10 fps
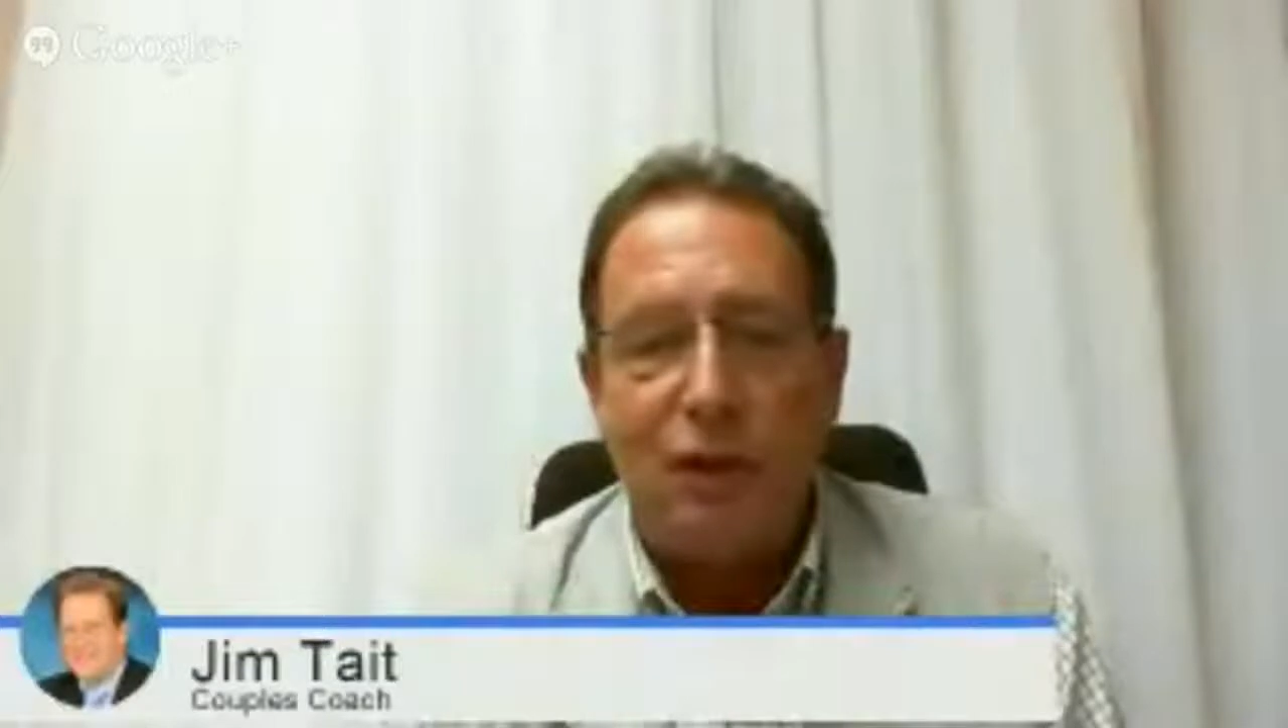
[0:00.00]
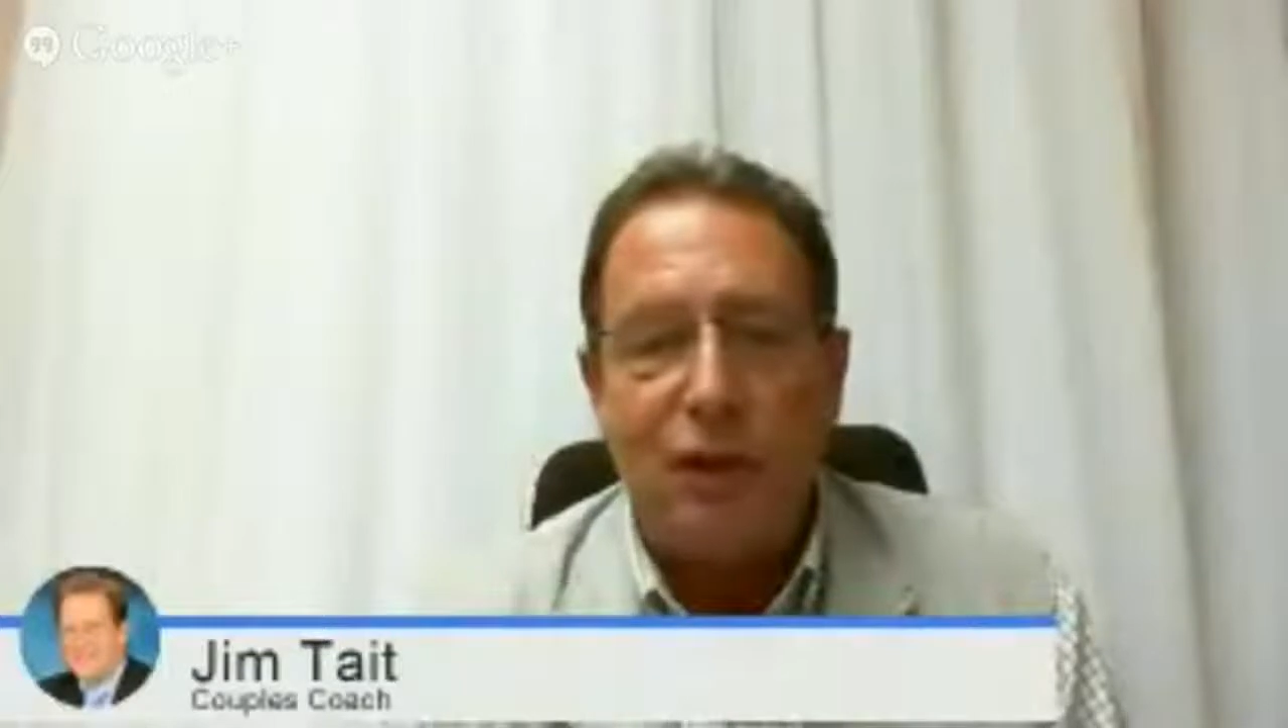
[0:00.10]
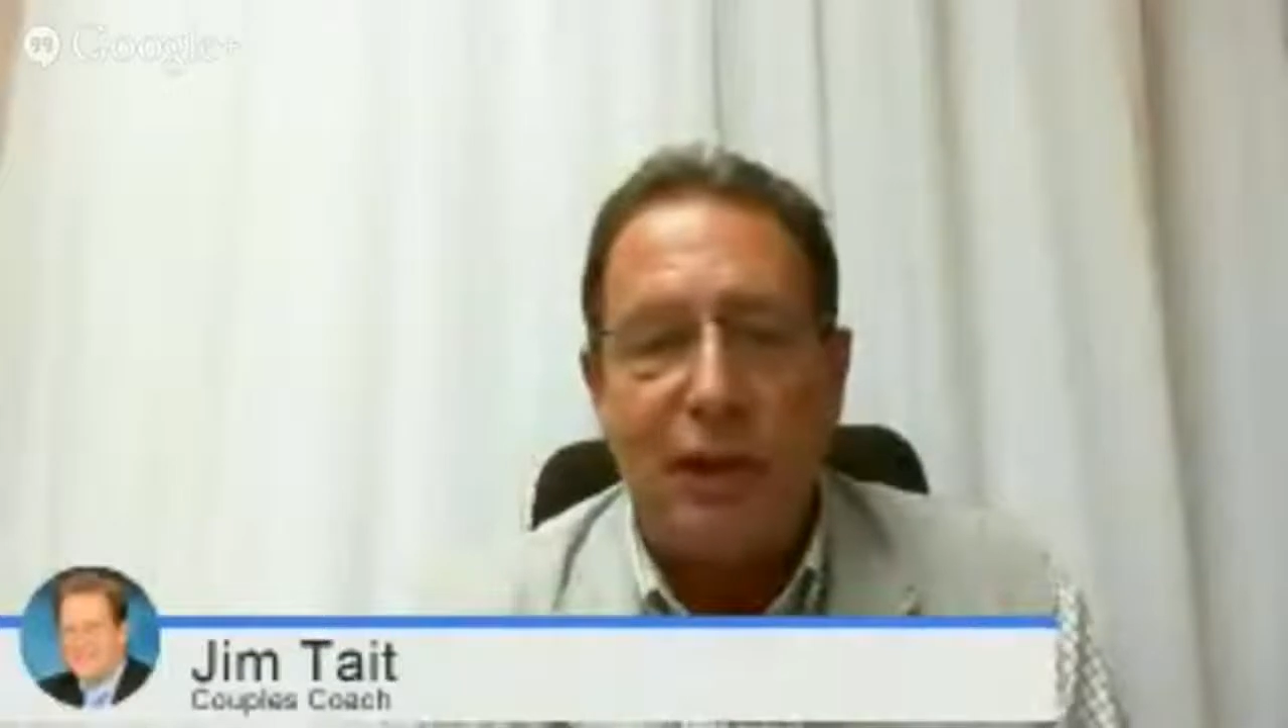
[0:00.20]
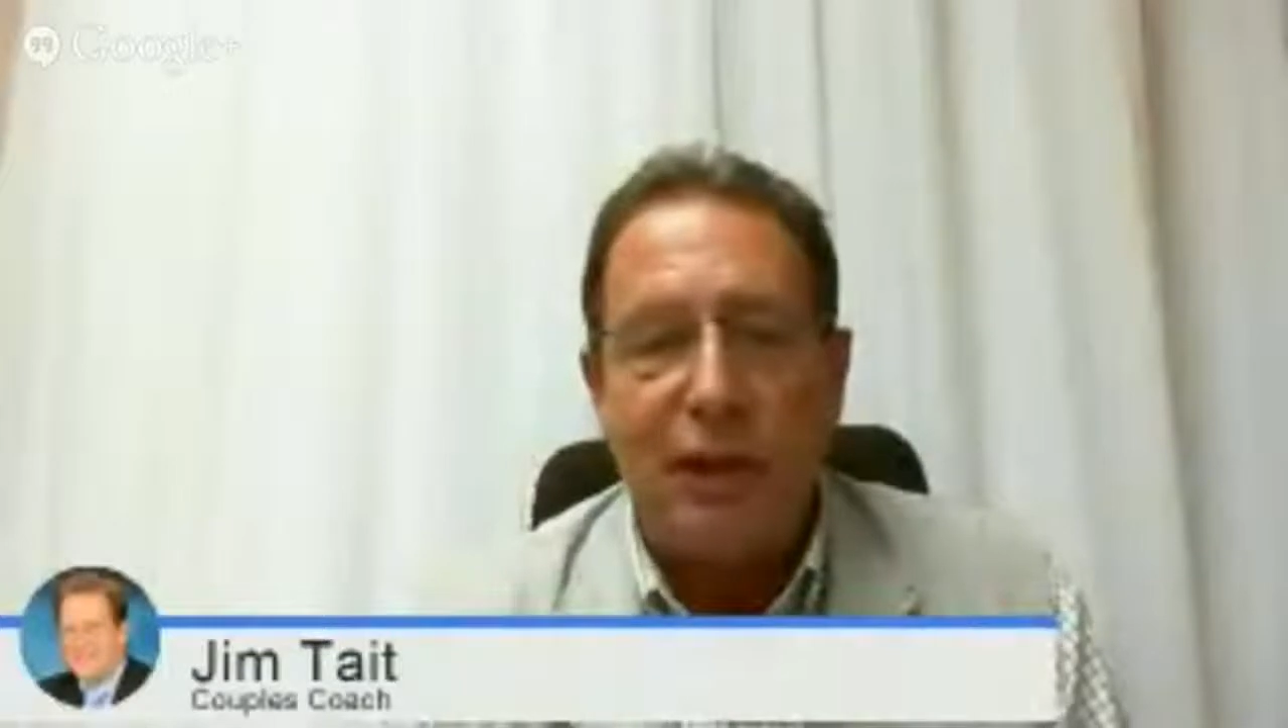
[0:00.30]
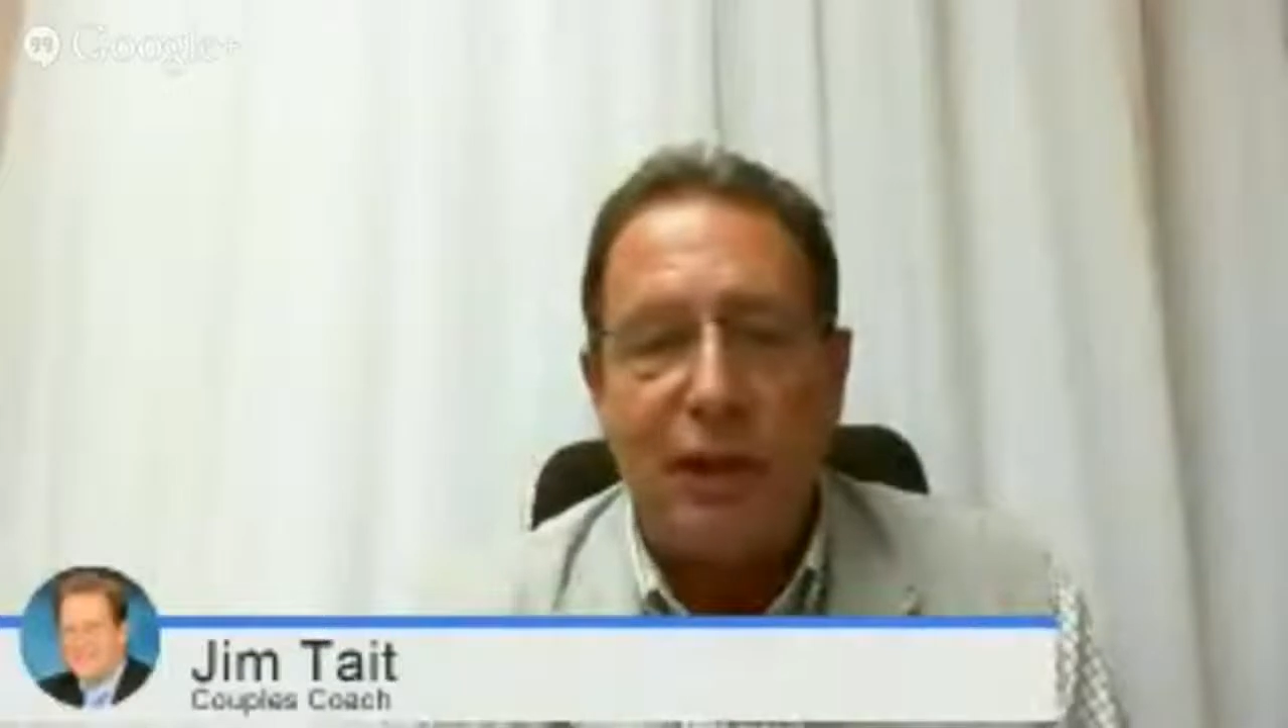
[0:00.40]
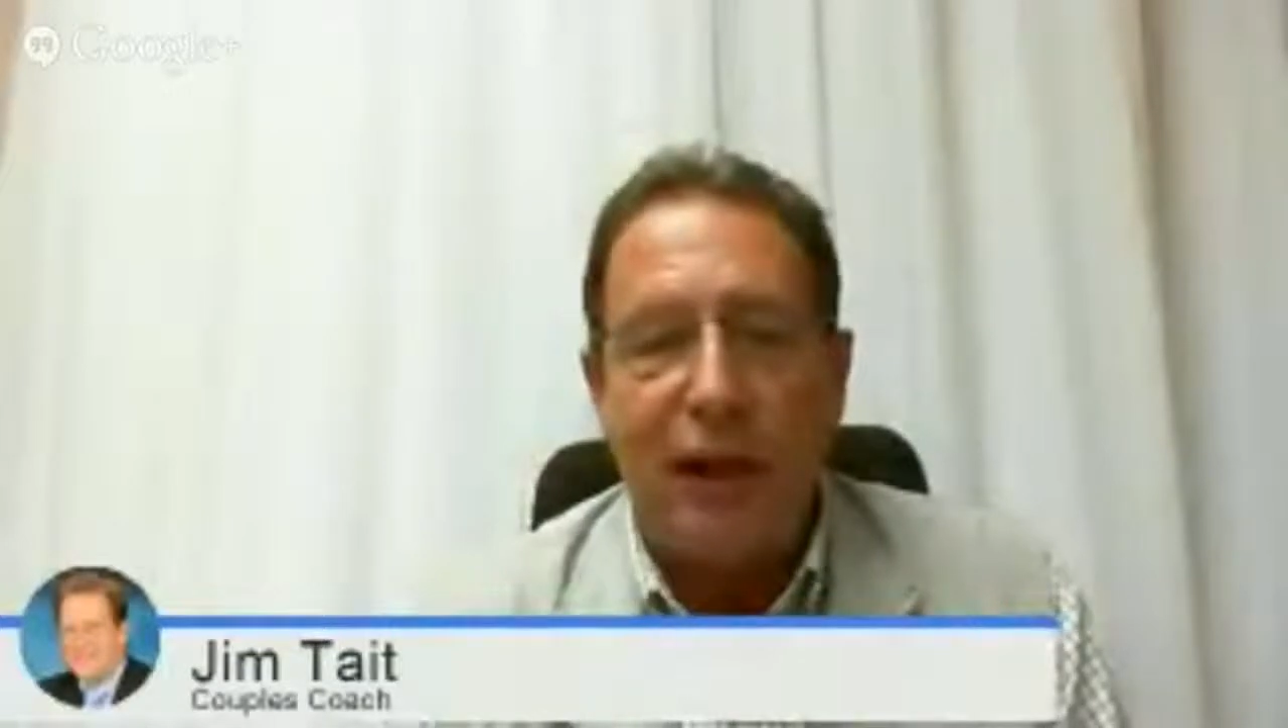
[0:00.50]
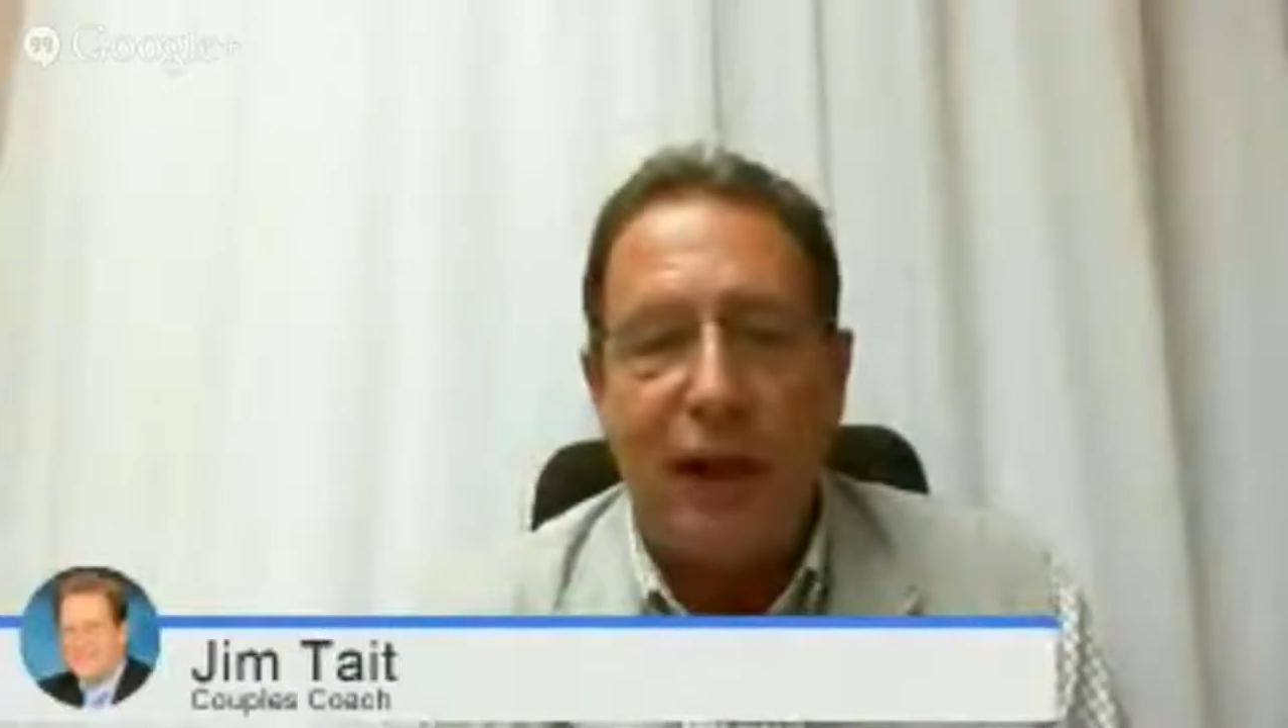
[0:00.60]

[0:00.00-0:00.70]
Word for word: Usually,